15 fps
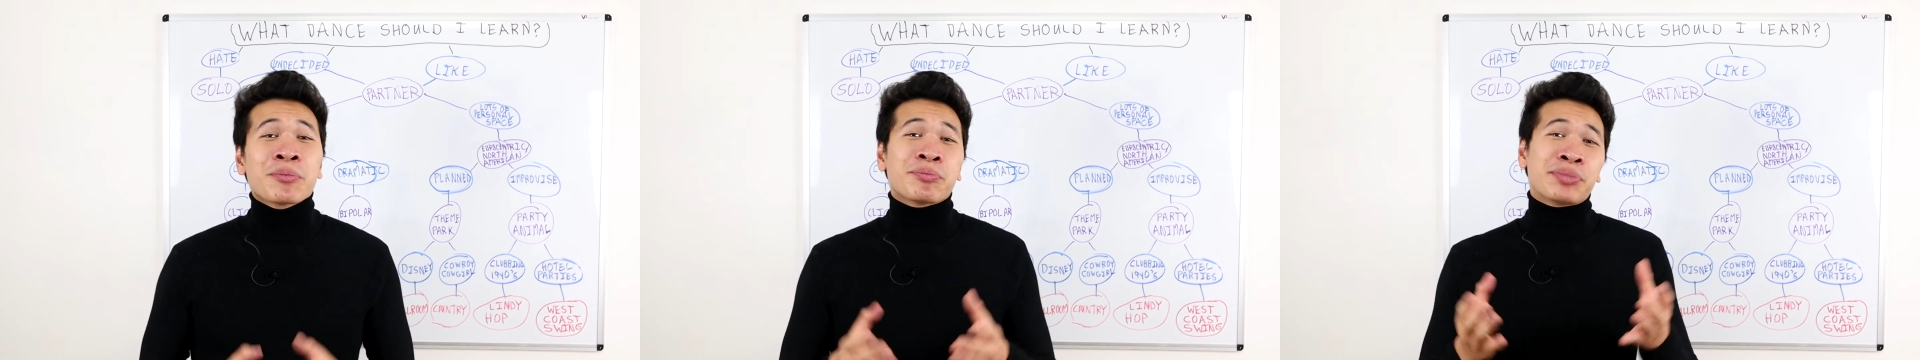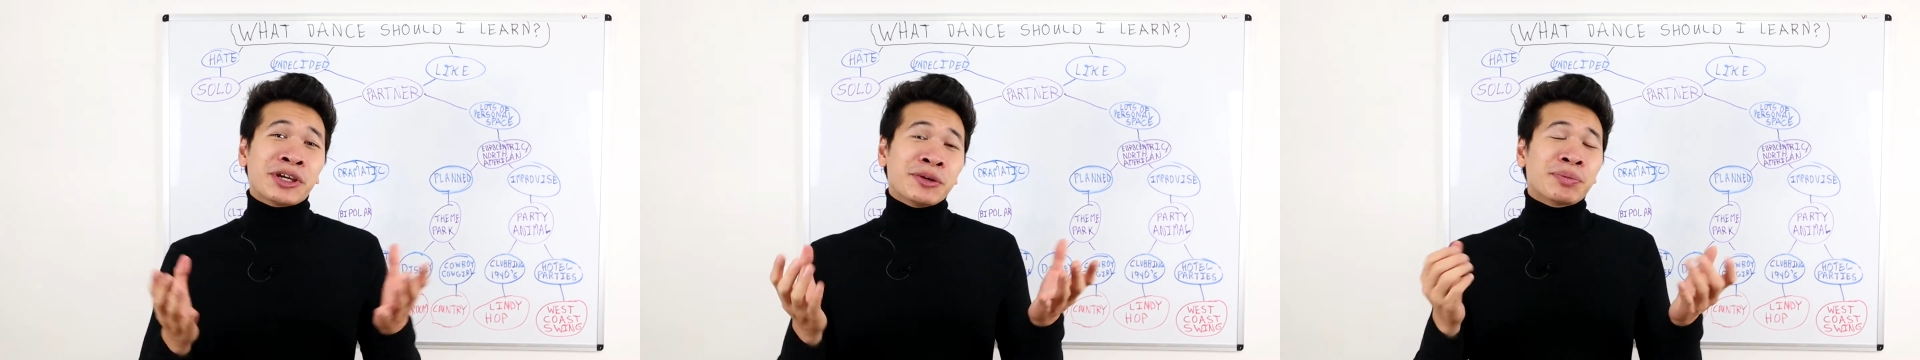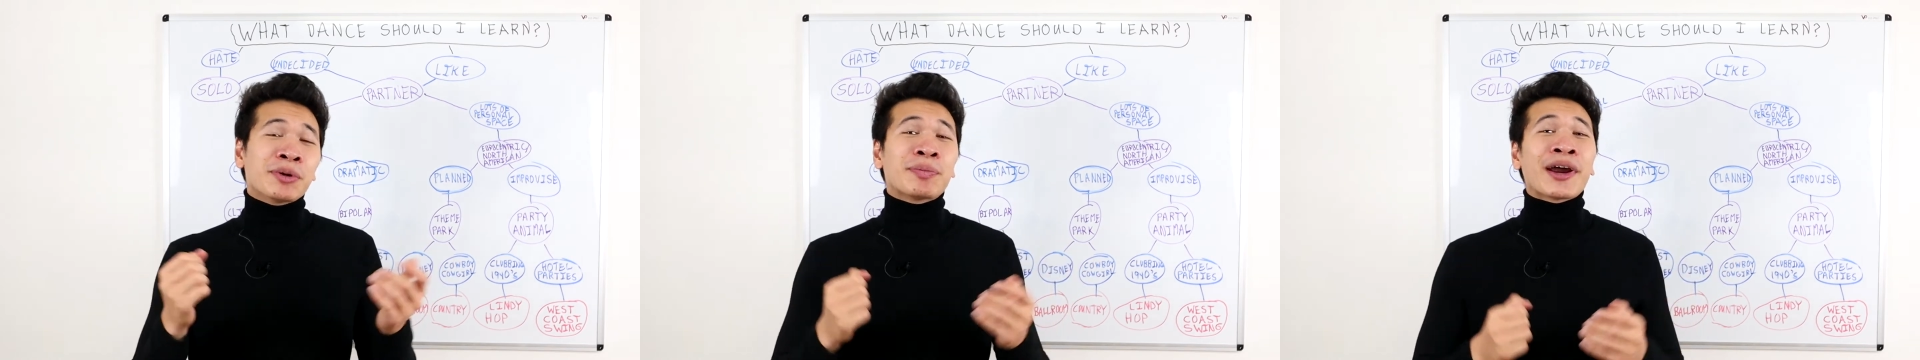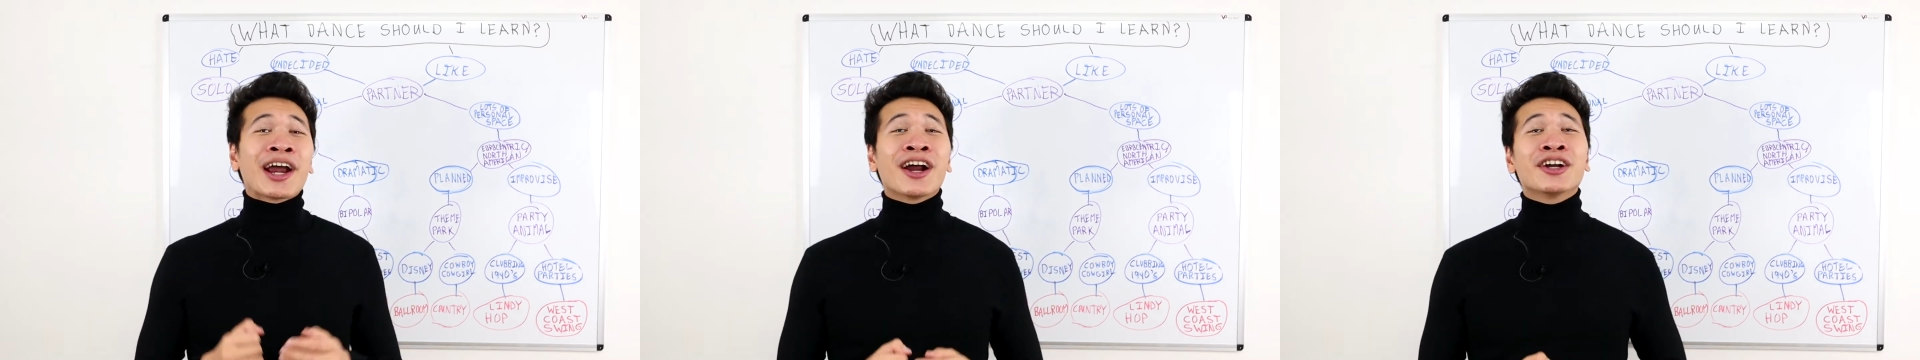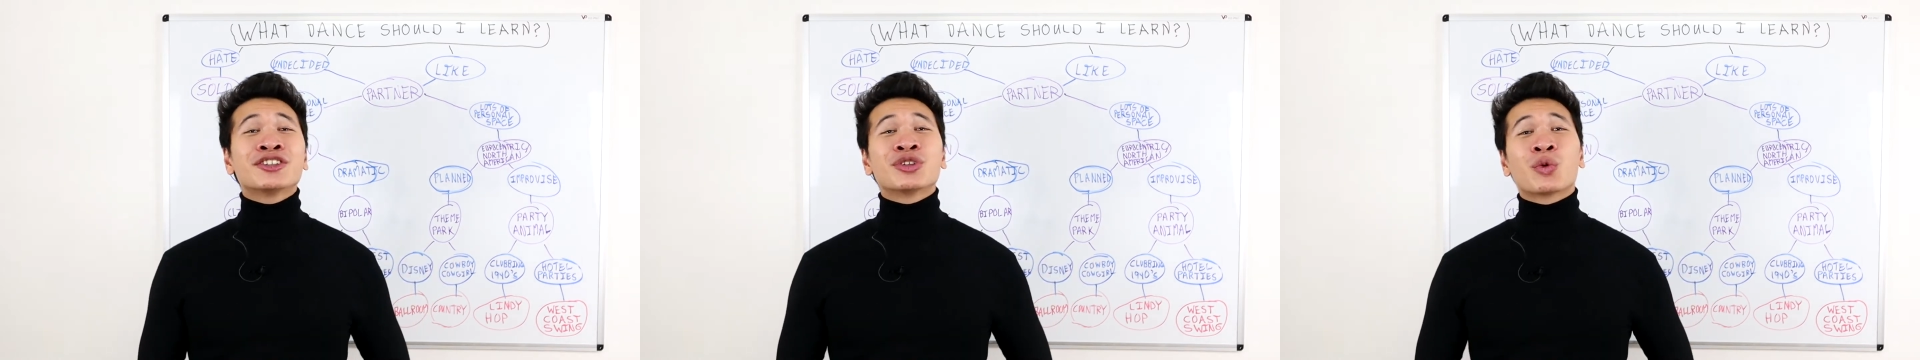be
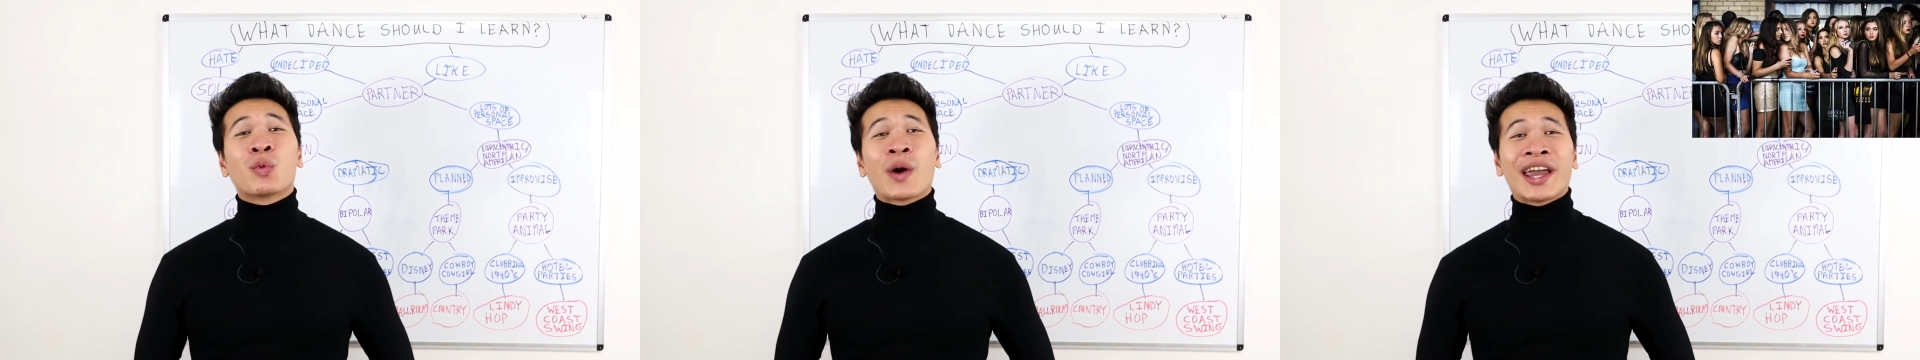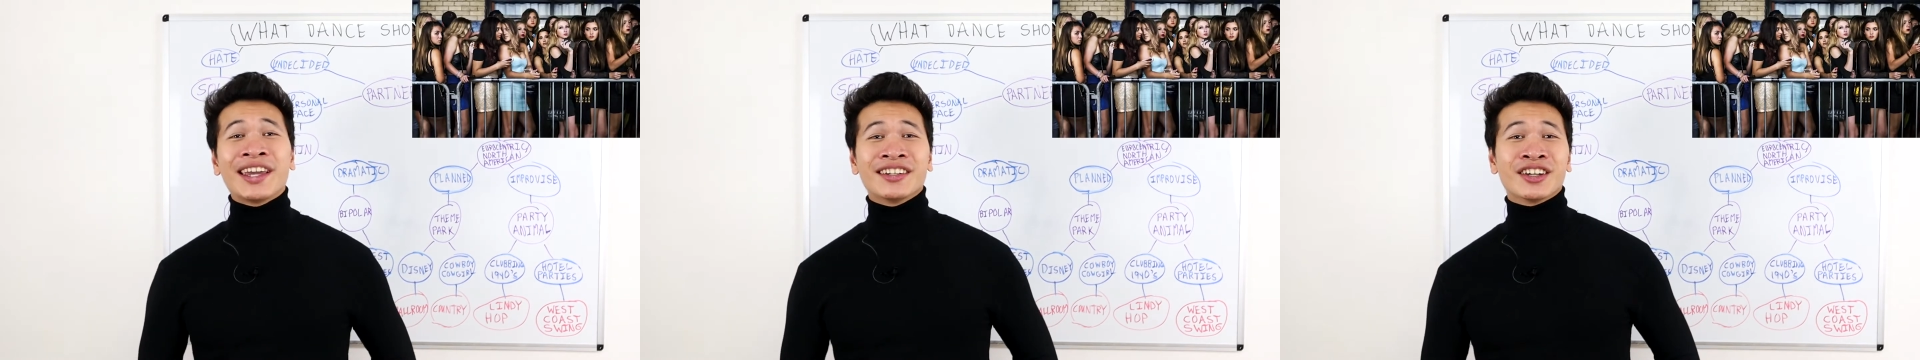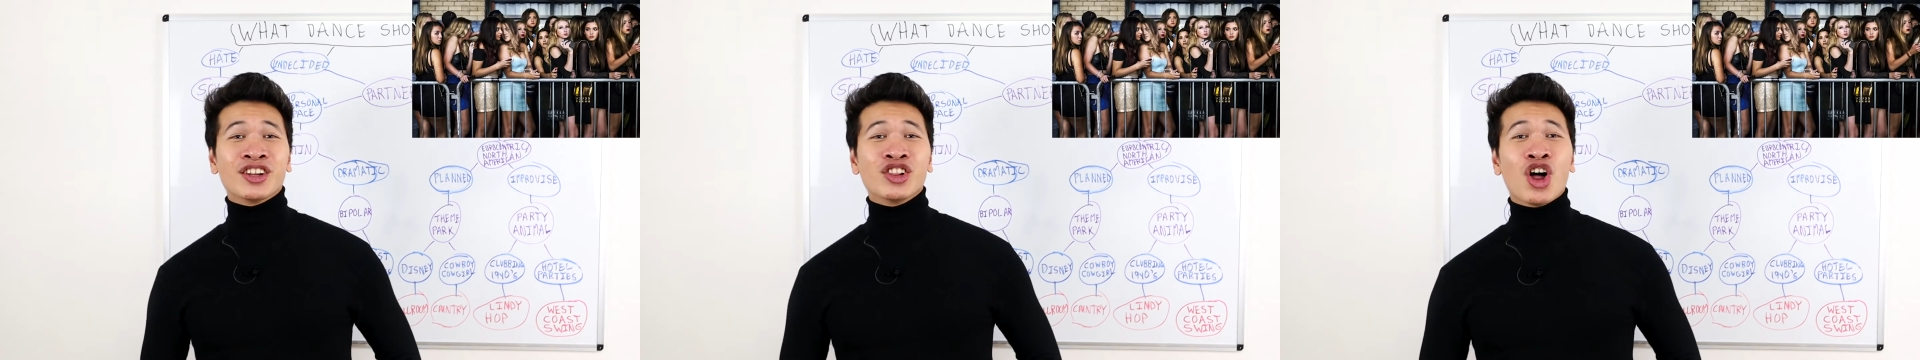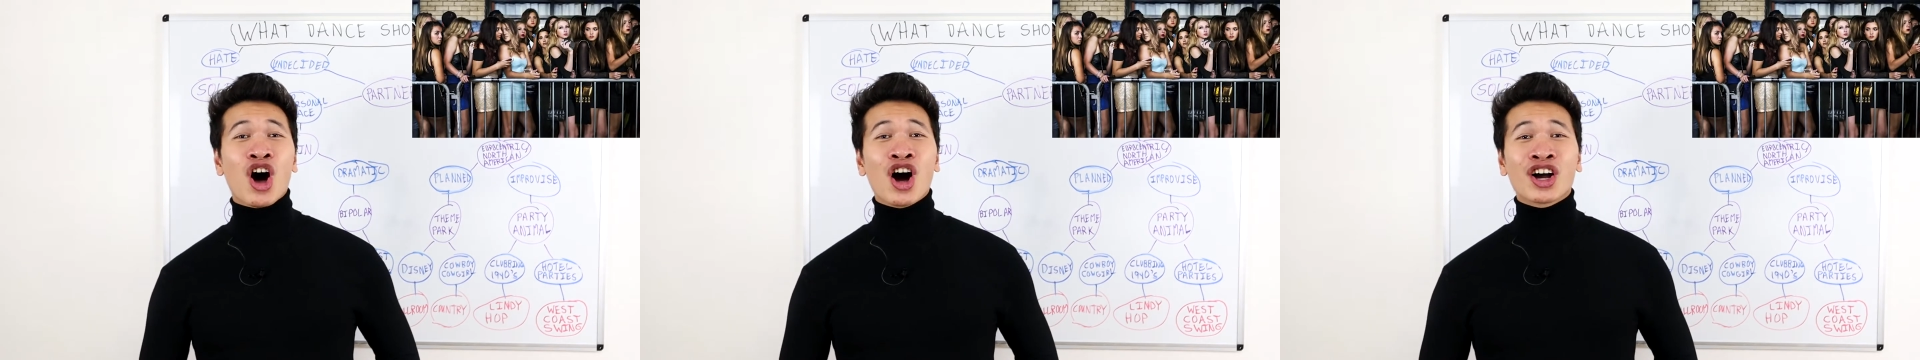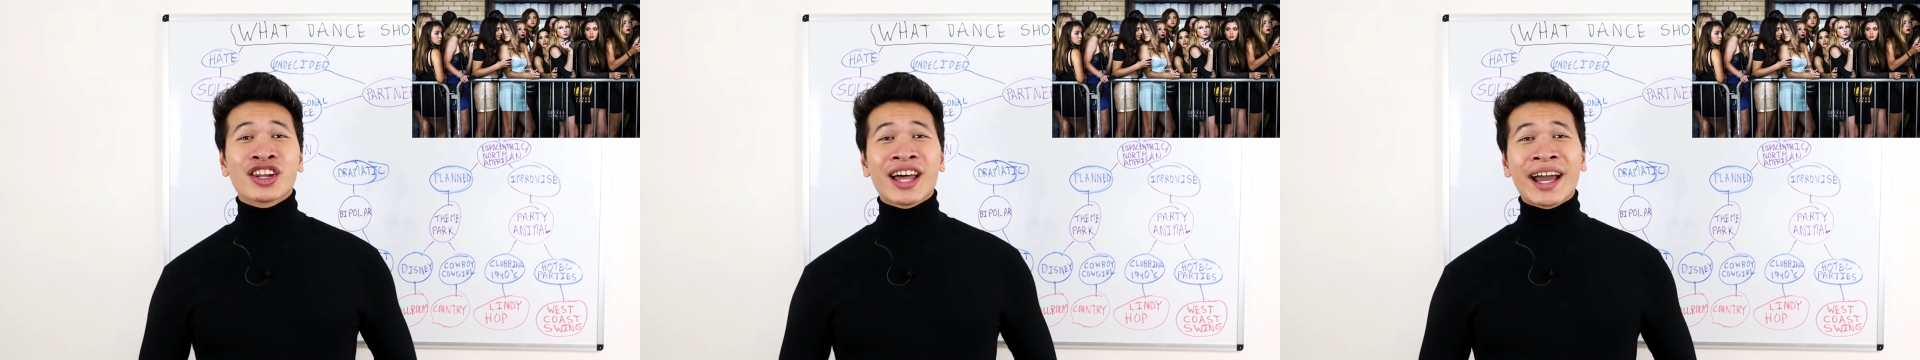prepared to wait in a
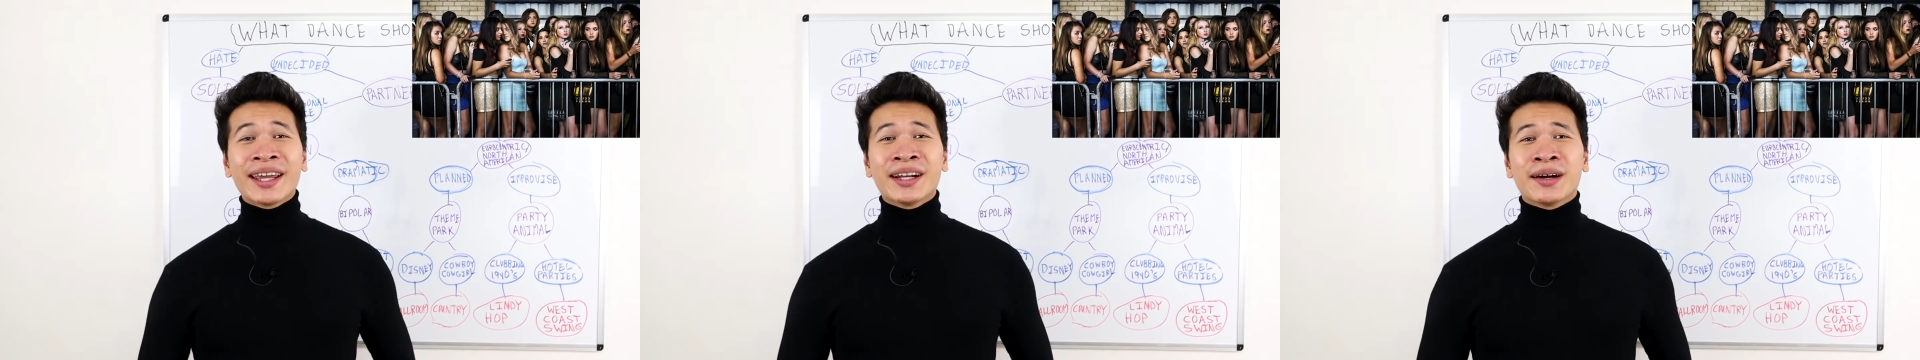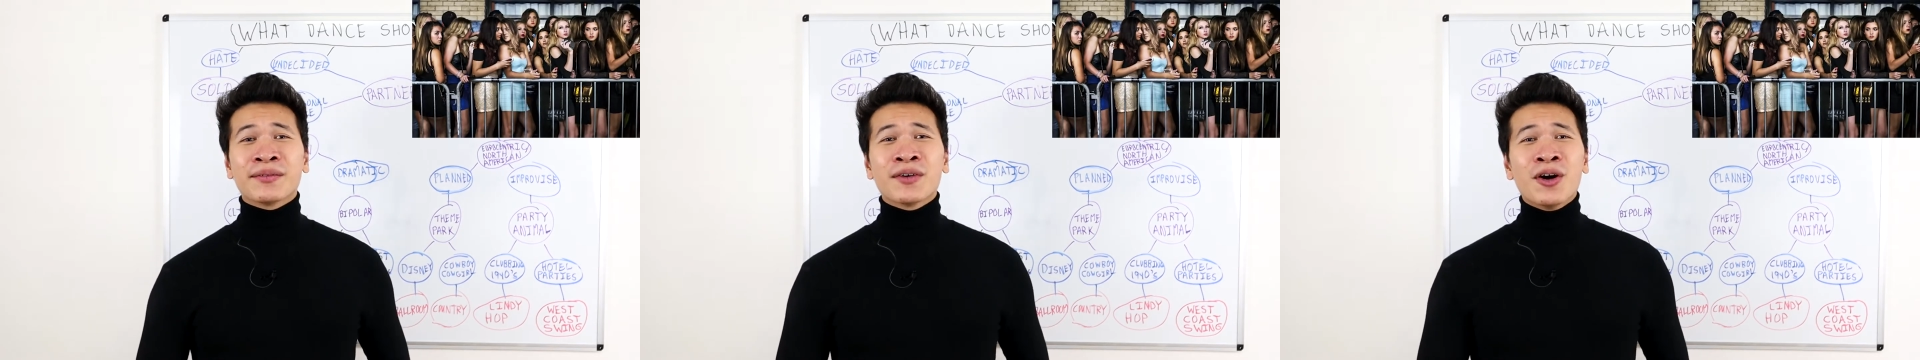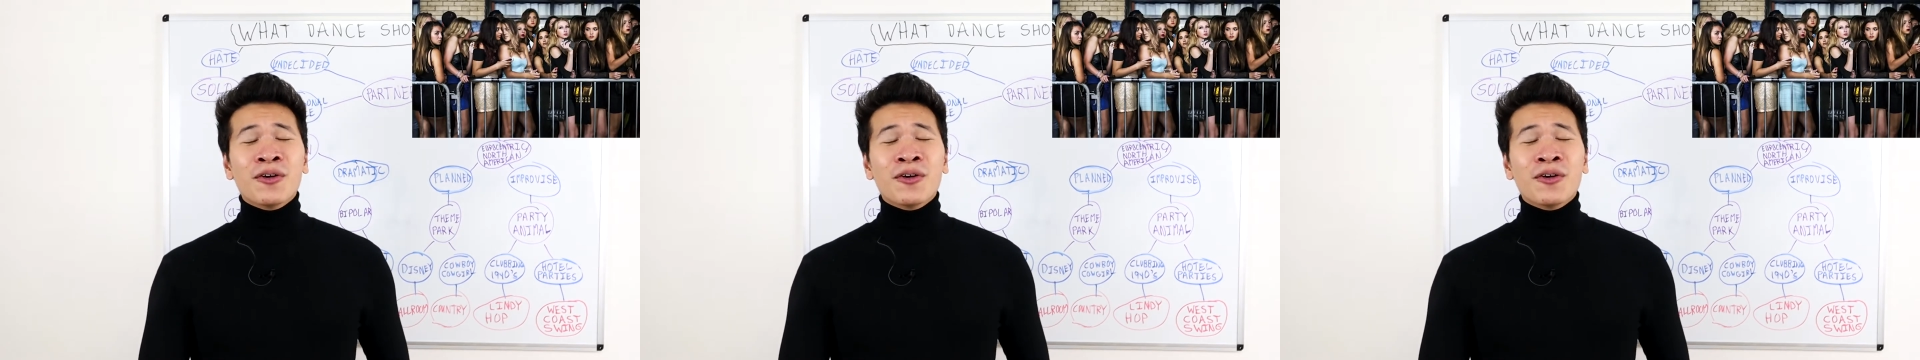long lineup